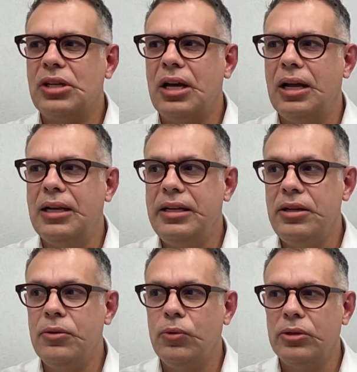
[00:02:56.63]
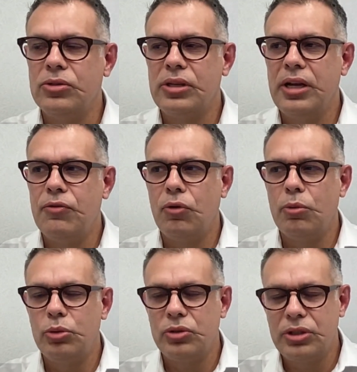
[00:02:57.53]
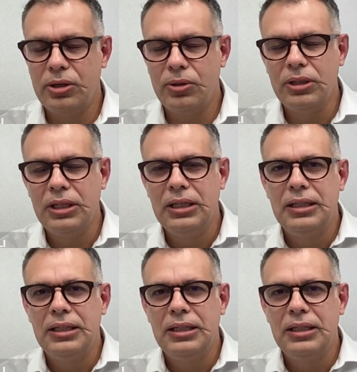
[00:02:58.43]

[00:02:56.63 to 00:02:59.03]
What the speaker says: leading real estate for Brazil.